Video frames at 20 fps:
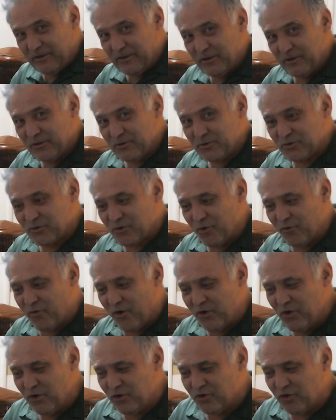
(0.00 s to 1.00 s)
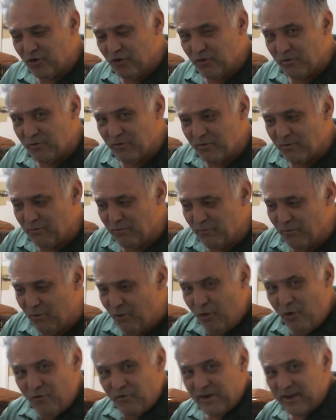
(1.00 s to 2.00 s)
So for you to
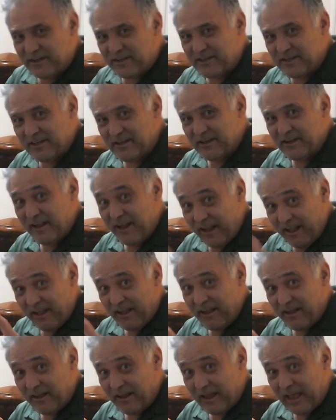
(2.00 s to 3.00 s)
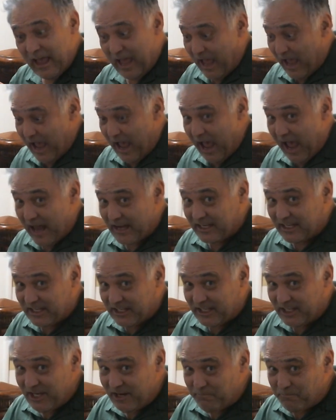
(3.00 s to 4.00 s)
move it and
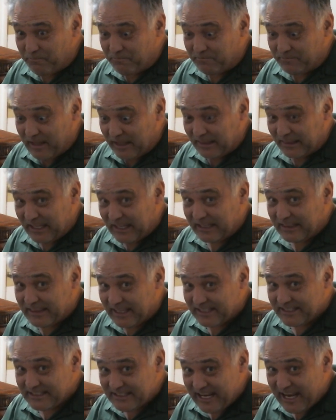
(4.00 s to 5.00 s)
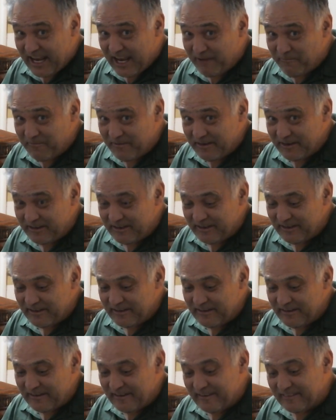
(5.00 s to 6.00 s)
keep the length the same,
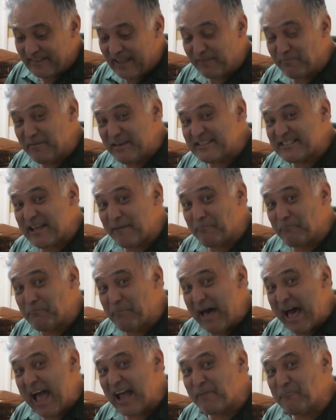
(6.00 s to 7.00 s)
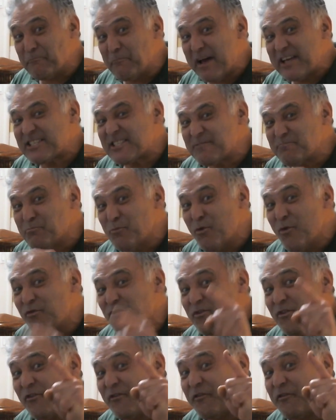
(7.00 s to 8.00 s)
that means the back must move
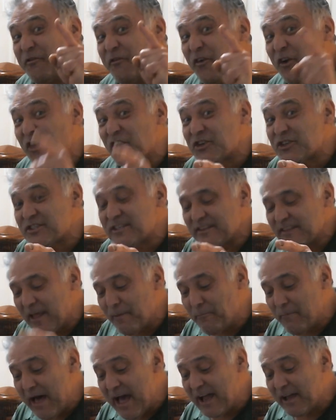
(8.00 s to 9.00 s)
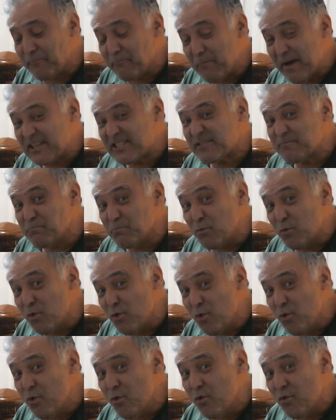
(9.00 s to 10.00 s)
first. The back must
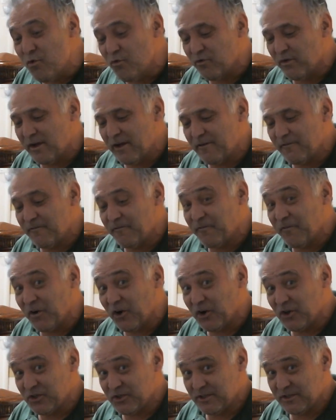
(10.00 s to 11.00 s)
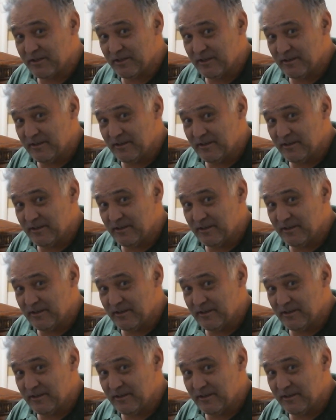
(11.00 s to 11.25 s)
move first.